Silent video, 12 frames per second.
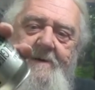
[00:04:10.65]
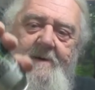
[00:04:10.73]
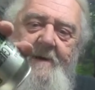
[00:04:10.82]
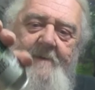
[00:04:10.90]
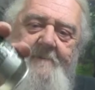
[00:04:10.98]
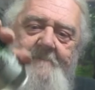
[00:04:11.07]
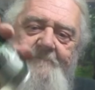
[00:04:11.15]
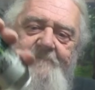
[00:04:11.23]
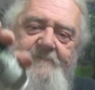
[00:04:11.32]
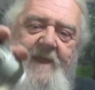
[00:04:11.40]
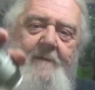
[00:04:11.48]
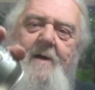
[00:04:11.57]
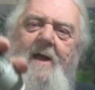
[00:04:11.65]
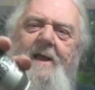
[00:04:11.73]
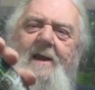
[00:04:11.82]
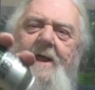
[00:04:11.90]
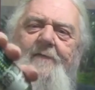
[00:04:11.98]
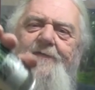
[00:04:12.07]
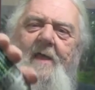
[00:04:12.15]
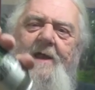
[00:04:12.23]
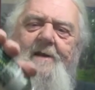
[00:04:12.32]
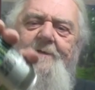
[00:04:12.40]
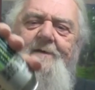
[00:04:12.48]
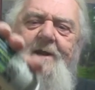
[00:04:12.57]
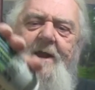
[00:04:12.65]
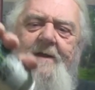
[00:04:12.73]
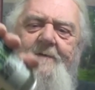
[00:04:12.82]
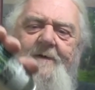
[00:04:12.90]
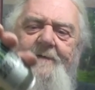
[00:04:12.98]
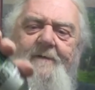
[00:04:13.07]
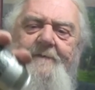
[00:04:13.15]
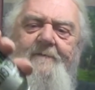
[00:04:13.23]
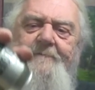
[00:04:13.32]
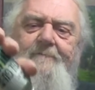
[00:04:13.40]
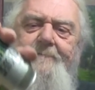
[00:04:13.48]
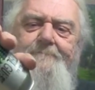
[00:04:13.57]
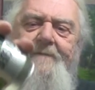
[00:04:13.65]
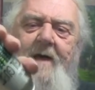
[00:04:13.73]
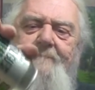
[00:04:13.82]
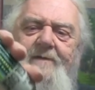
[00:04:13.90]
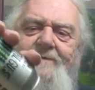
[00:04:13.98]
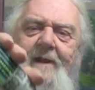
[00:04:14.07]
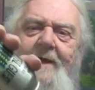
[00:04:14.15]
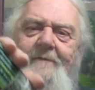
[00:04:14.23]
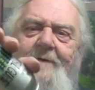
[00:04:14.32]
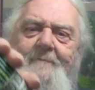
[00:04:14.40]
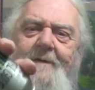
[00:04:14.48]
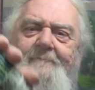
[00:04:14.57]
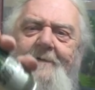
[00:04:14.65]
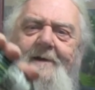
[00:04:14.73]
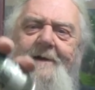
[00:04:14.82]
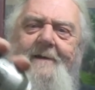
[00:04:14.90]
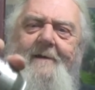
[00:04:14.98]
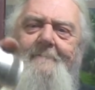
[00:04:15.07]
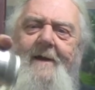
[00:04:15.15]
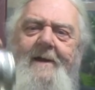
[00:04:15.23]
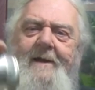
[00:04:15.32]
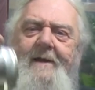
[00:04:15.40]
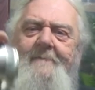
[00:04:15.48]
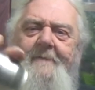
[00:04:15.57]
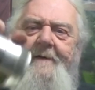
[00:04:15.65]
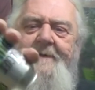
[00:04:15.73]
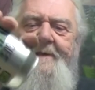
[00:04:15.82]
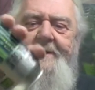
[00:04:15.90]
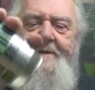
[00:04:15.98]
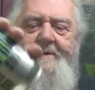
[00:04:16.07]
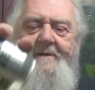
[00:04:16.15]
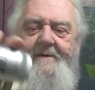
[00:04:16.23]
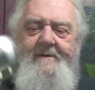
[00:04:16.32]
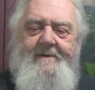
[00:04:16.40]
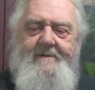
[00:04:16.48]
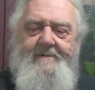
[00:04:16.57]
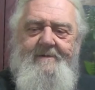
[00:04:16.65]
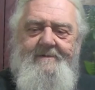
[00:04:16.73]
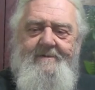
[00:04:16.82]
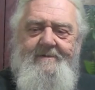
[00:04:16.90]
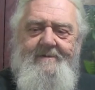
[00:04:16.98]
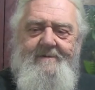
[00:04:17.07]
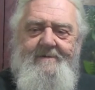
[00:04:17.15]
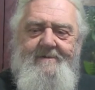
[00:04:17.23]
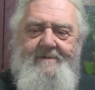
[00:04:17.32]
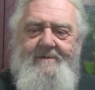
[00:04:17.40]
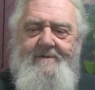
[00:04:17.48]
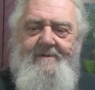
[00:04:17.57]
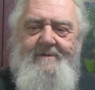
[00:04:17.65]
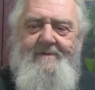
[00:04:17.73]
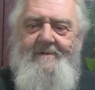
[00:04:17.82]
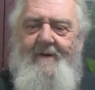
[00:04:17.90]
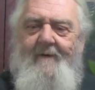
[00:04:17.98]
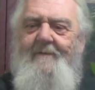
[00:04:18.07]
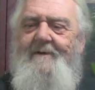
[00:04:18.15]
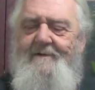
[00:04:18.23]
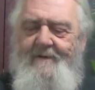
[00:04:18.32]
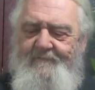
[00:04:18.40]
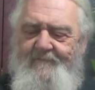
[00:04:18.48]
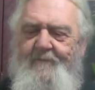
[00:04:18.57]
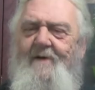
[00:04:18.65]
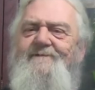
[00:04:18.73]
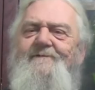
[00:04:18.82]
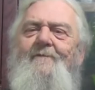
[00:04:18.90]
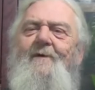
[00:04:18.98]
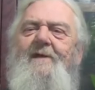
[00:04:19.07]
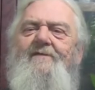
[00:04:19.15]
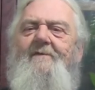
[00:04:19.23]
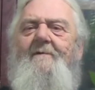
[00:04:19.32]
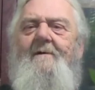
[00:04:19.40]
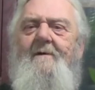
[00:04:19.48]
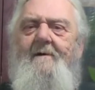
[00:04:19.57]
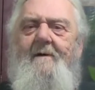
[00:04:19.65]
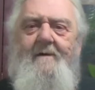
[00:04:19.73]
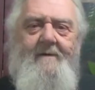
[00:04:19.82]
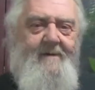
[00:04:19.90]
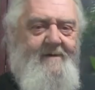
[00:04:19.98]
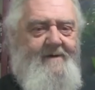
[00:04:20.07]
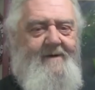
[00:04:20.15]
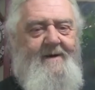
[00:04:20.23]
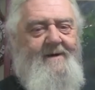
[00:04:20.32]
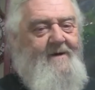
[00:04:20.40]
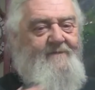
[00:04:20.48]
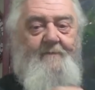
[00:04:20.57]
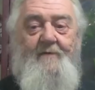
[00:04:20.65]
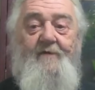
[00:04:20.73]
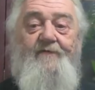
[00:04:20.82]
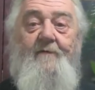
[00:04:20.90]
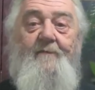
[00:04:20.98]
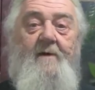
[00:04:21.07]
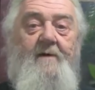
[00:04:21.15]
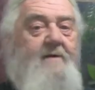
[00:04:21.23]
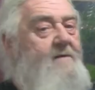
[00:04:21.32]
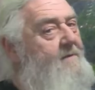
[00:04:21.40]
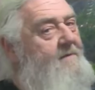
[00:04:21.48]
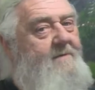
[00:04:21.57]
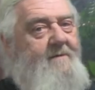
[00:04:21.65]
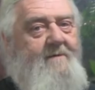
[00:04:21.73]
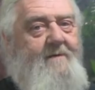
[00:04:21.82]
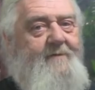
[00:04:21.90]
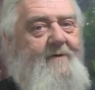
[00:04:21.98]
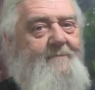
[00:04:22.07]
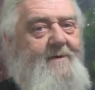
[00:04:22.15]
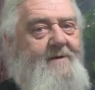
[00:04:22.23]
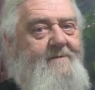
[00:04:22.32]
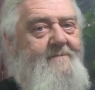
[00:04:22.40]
By the time I get outside on the deck with it, five minutes later I'm ready to come back in with it. Uh, it doesn't... hardly enough to wet your whistle, huh? Alright guys, I'm going to go sip on it. I'll be right back.